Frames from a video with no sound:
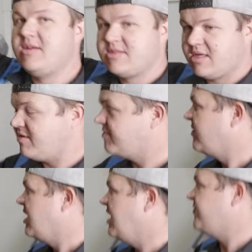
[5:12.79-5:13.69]
So
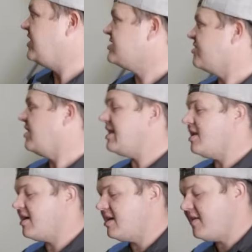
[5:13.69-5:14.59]
if these are not
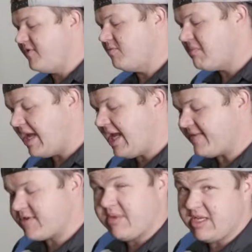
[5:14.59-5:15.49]
long enough, you may
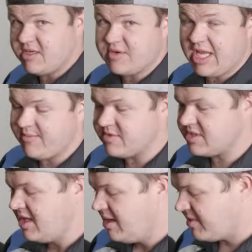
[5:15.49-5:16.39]
have to make new
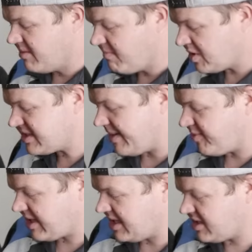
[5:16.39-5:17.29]
cables, but in most
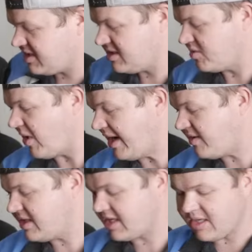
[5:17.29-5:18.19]
applications, the
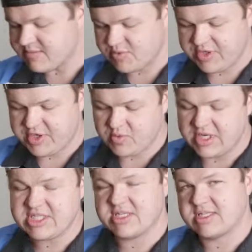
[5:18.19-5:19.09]
wiring that comes with your
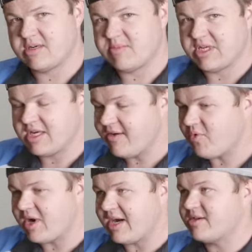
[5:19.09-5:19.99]
winch is going to be enough
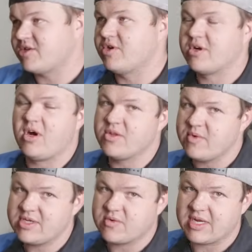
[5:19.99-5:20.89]
wire to hook all the
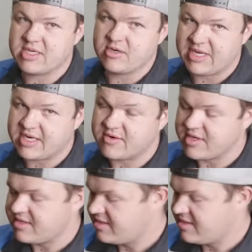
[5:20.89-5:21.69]
way direct to your battery.